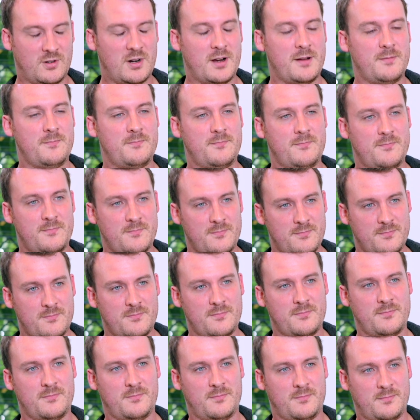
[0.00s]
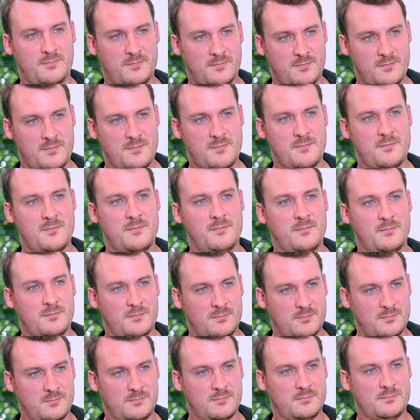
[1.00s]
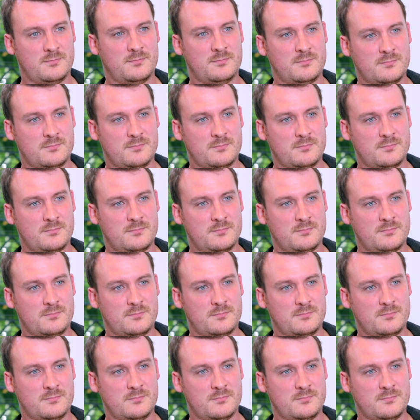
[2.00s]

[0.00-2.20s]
Right. So if you can present